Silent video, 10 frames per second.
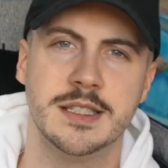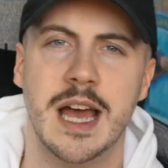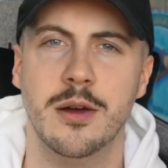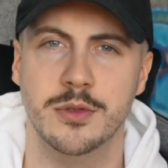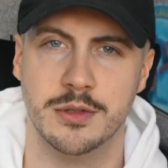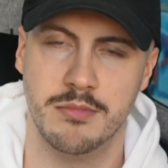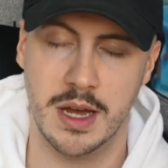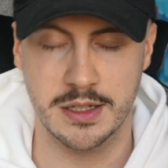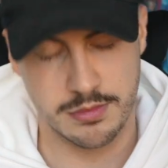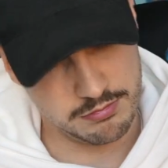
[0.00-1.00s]
Sound,
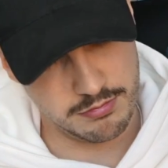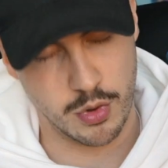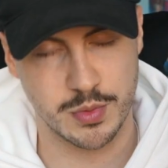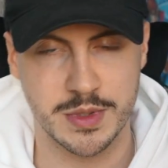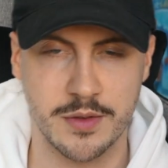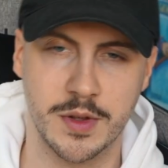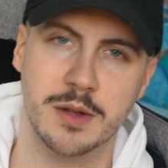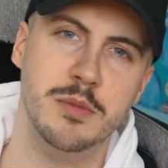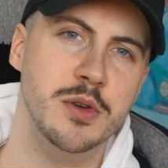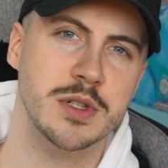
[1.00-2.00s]
and more
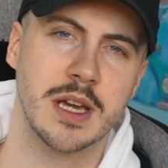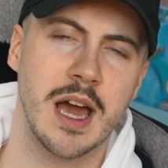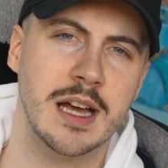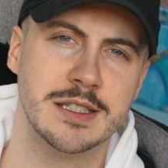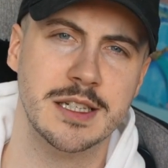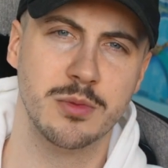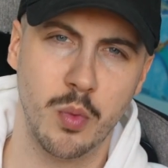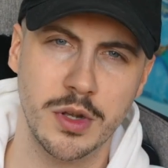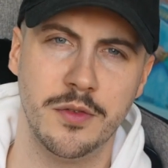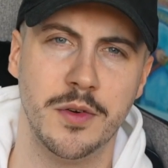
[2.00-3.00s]
specifically music, has this
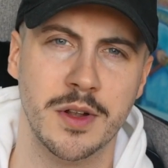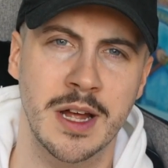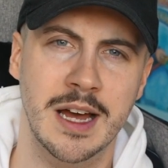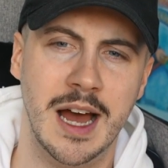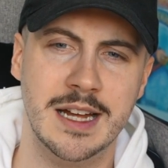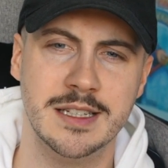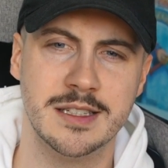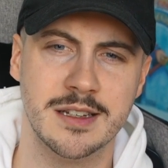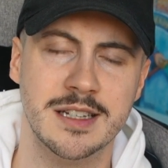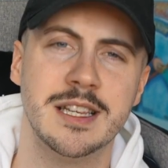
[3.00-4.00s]
wonderful
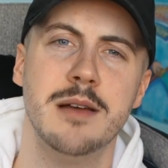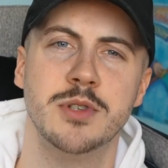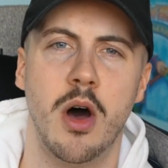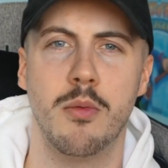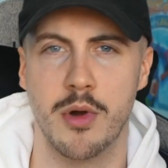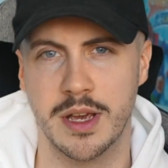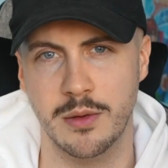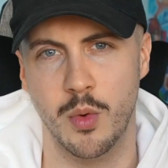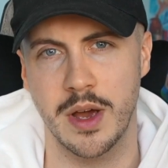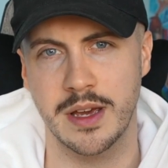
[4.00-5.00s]
and at times
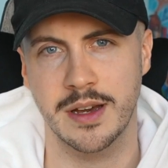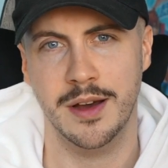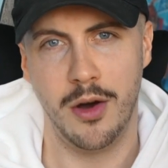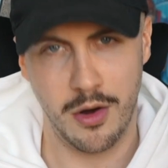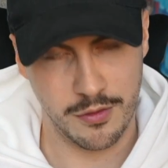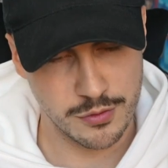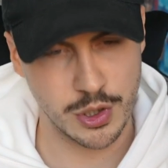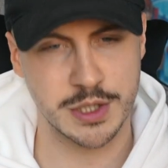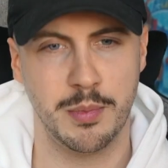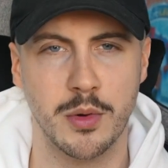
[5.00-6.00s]
heartbreaking way of
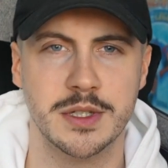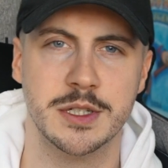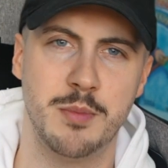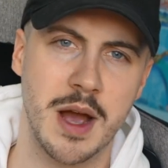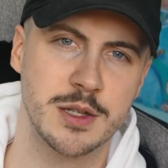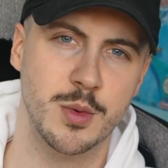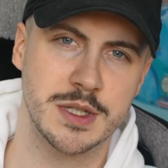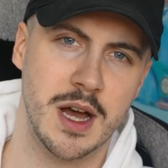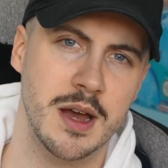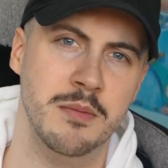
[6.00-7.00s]
transporting us back to a
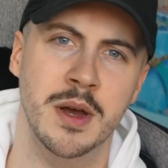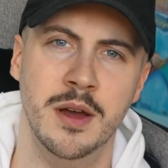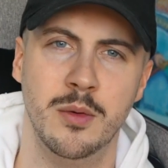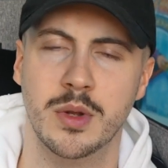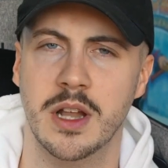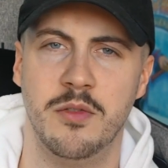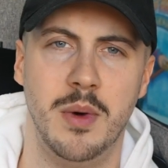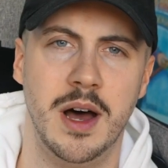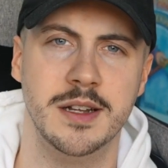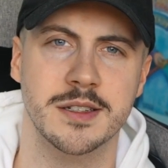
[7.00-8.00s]
time we'd left
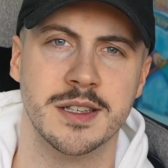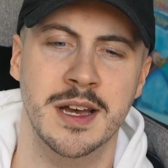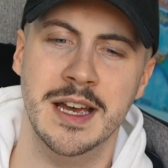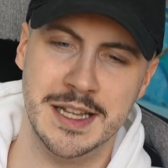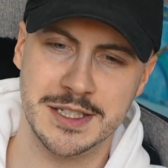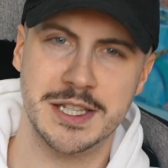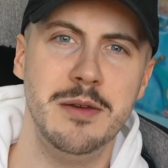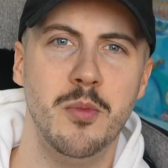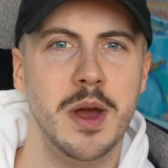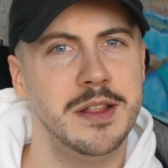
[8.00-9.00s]
behind us. In the
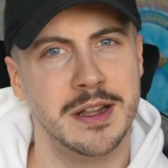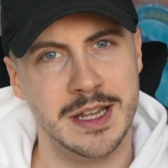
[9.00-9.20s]
same way that